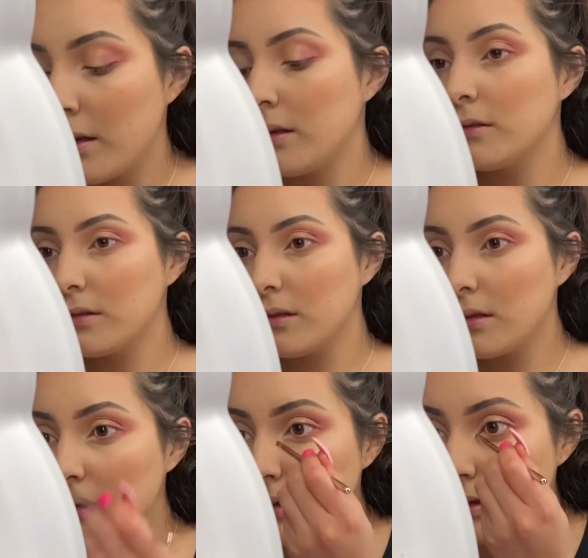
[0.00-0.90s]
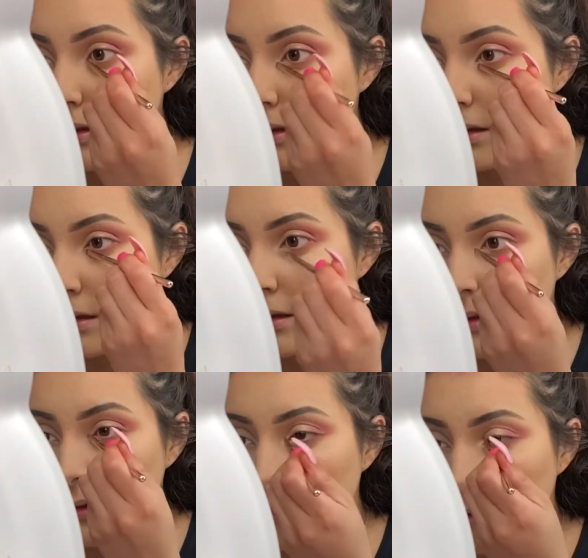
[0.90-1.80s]
to blend, and of course, it
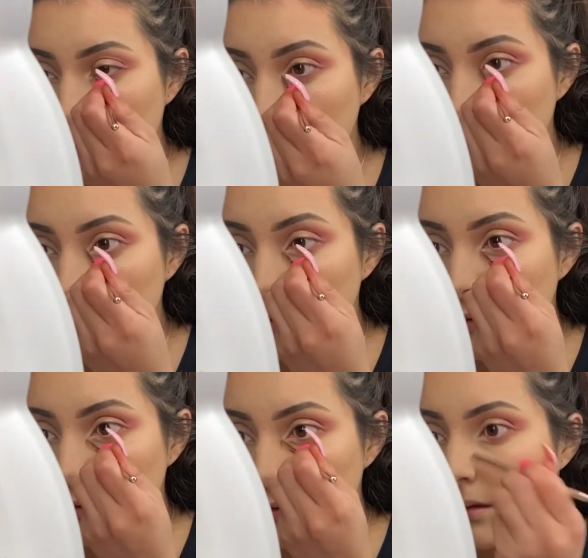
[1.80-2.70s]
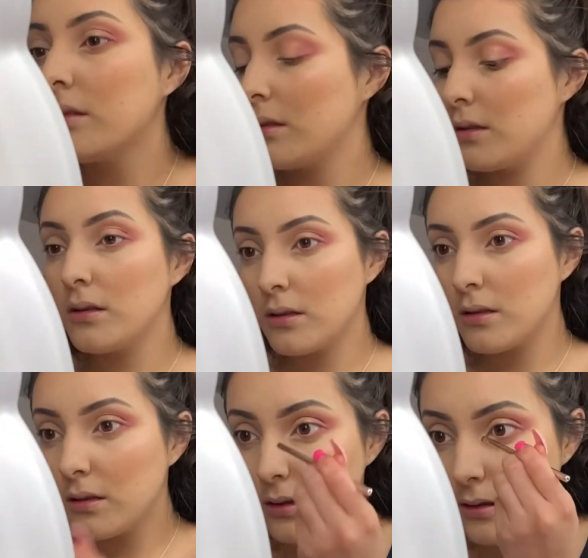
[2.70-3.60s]
can also be used as an eyeshadow
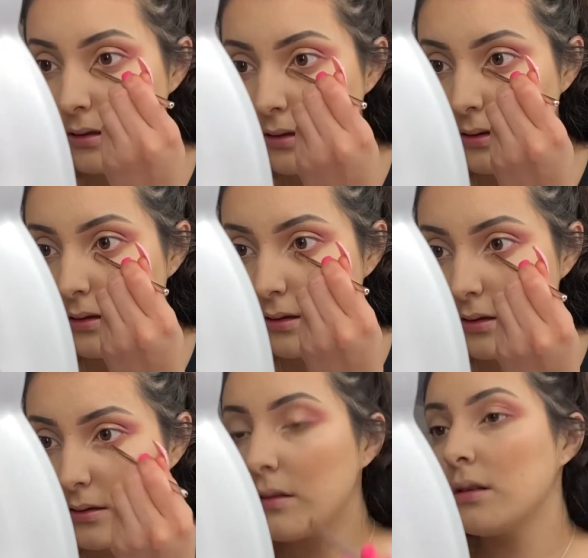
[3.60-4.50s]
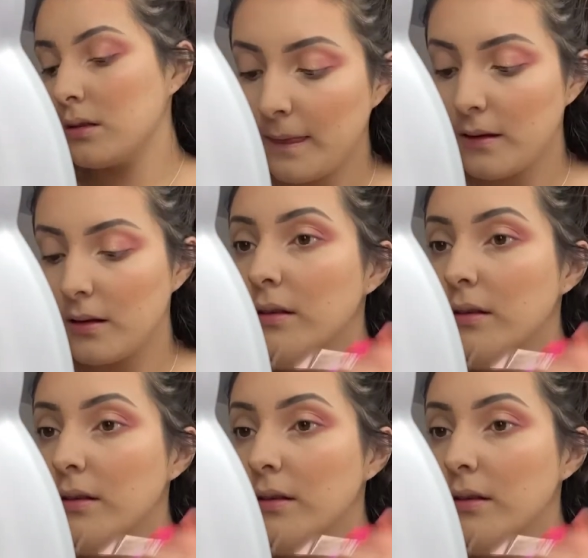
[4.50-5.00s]
or eyeshadow topper.